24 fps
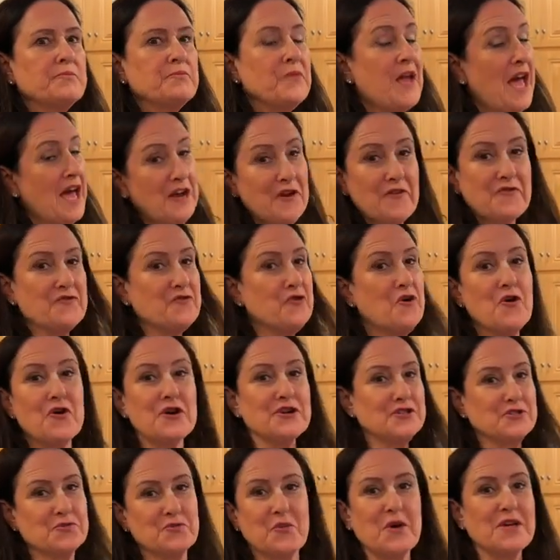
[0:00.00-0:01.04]
And of
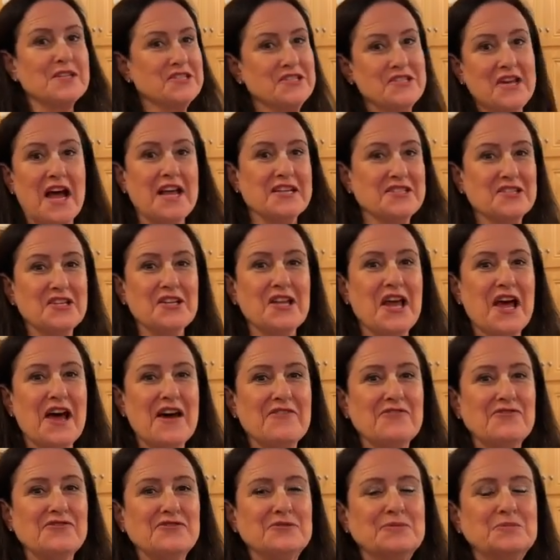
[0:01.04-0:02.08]
course, what's not to
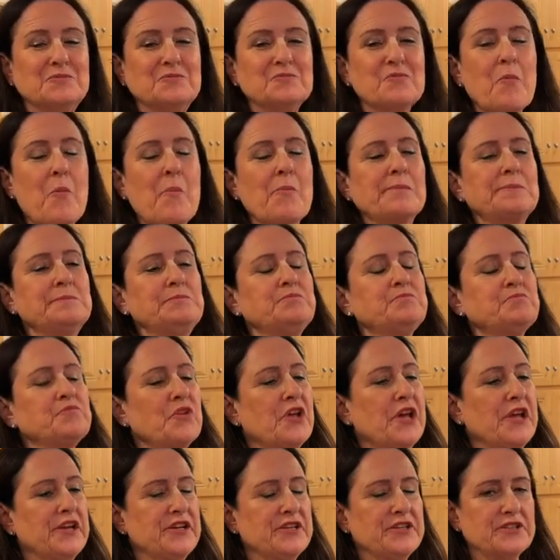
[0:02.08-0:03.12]
love?
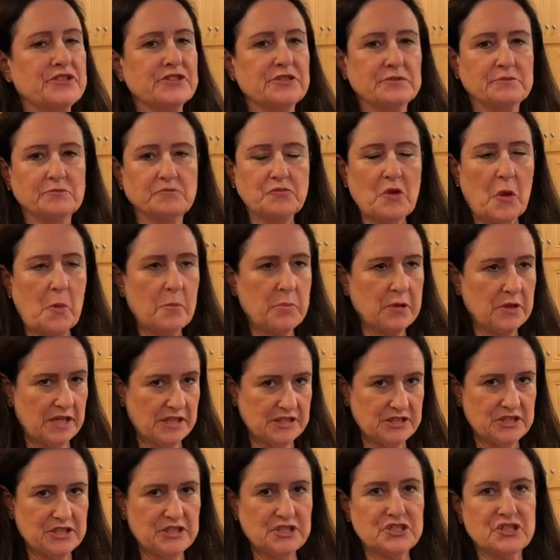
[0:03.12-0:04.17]
It is
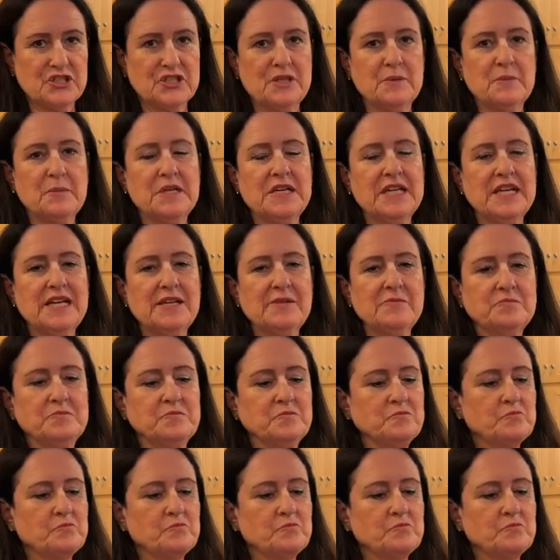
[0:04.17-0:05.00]
plenty cinnamony.